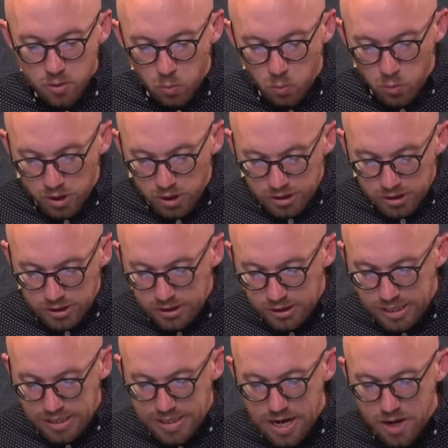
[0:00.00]
willingly
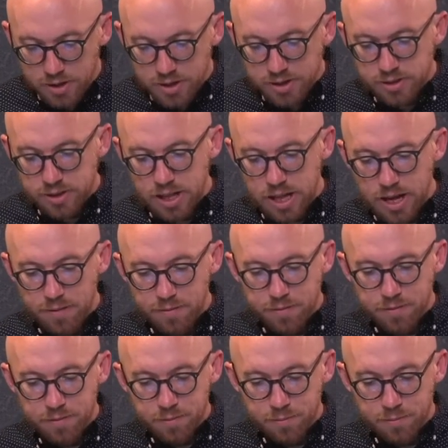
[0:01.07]
laid down his life